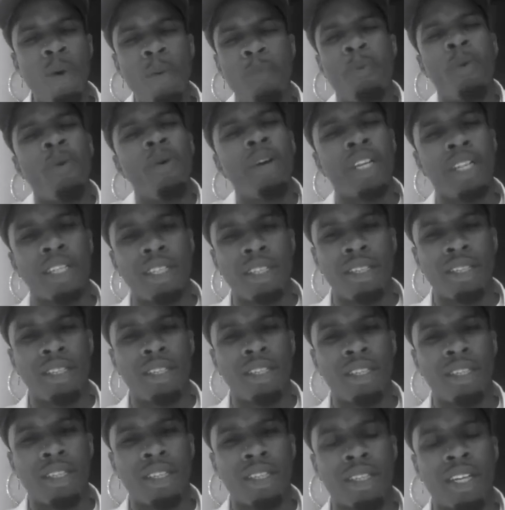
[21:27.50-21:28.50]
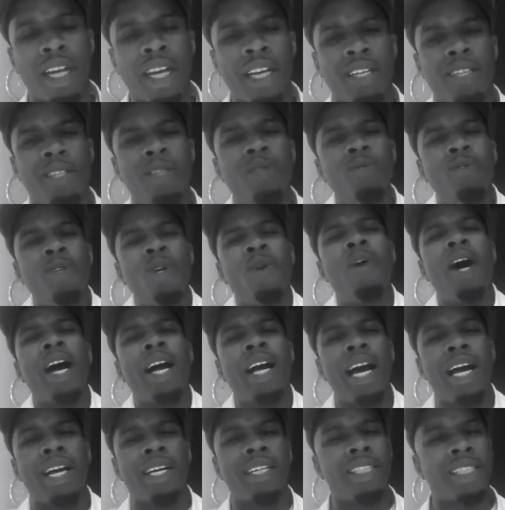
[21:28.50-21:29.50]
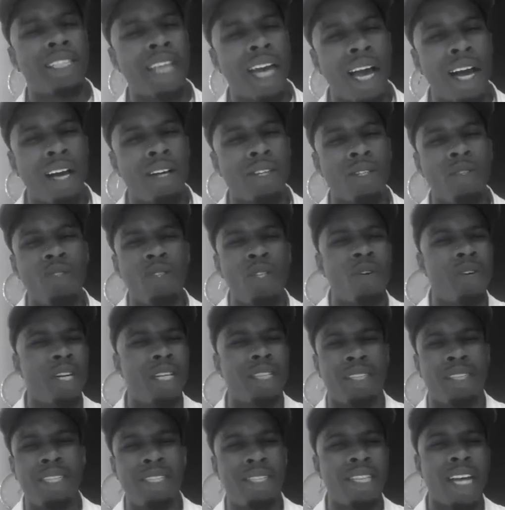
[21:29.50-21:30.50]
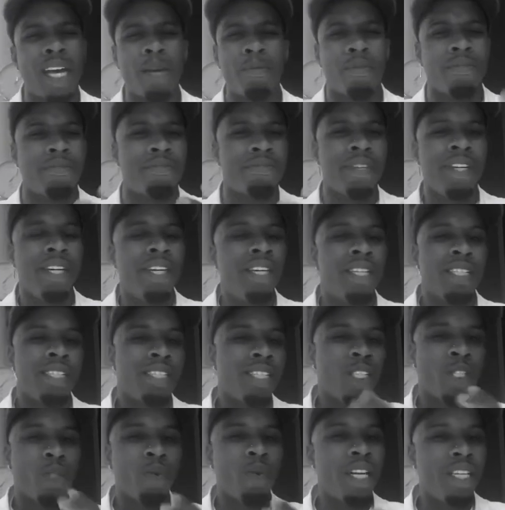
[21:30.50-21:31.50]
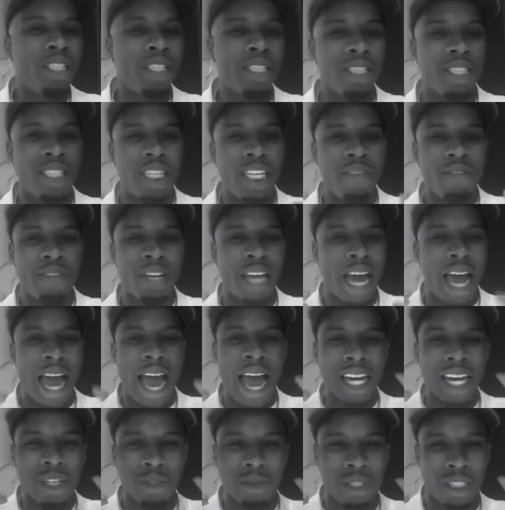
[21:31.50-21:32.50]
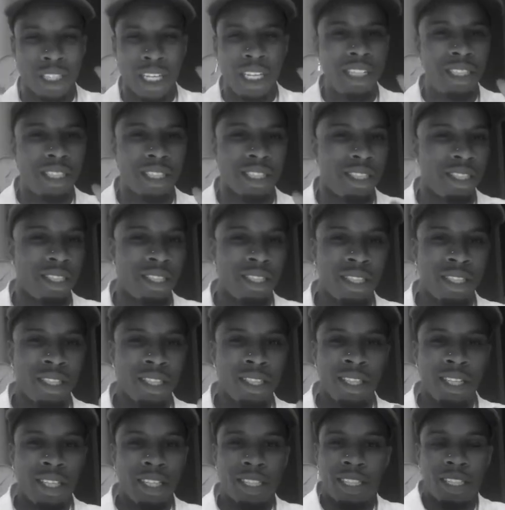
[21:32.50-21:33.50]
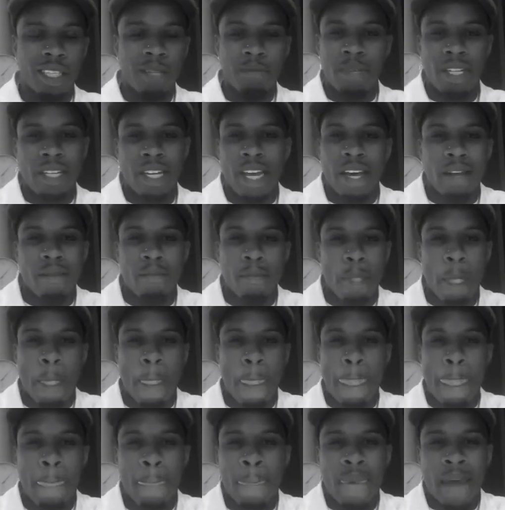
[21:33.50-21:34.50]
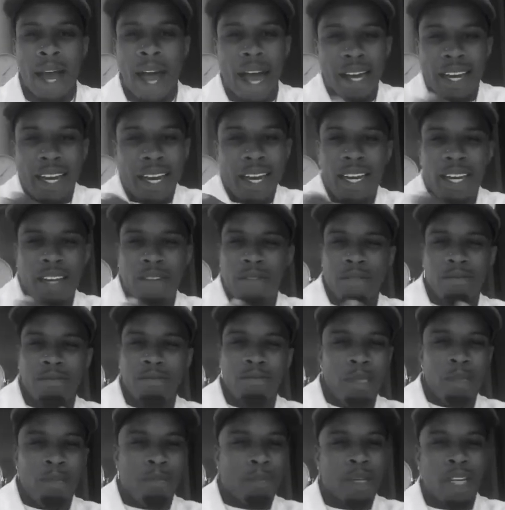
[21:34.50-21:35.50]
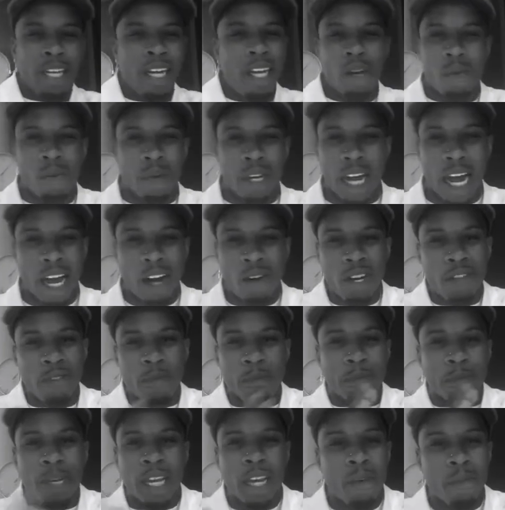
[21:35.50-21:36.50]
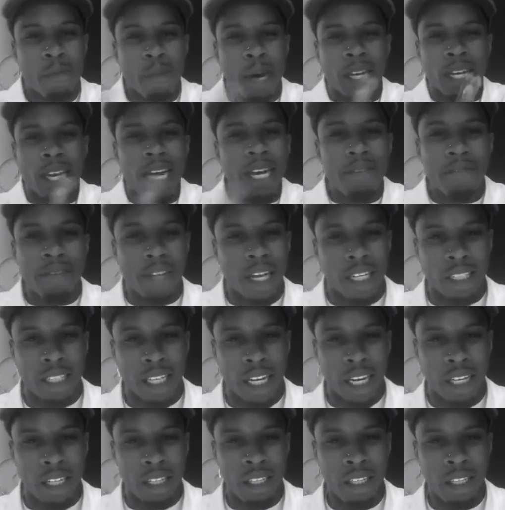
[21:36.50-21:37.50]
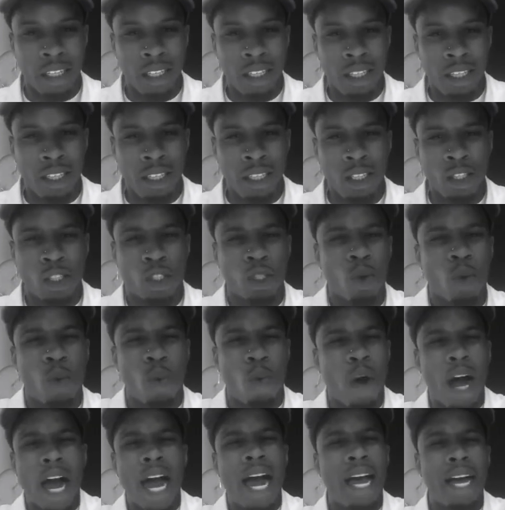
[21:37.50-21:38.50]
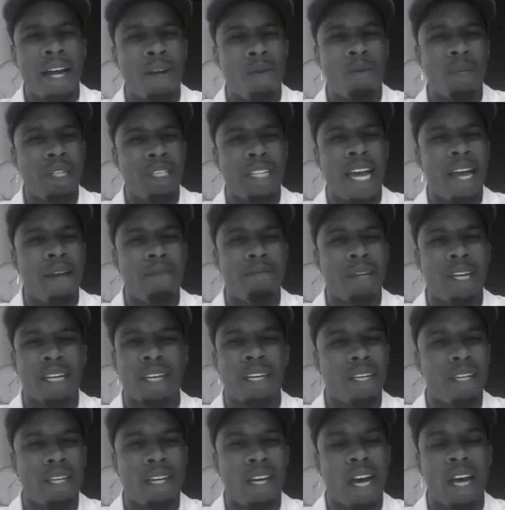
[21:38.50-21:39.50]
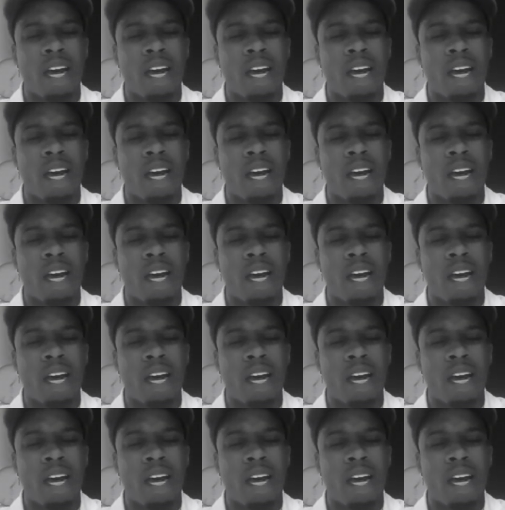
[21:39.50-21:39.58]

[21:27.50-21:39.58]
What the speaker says: At what point? Like, you know I got a child. You know that these type of situations, even an accusation, is something that I can't even be playing with. I don't even play with my life like that. So why would that,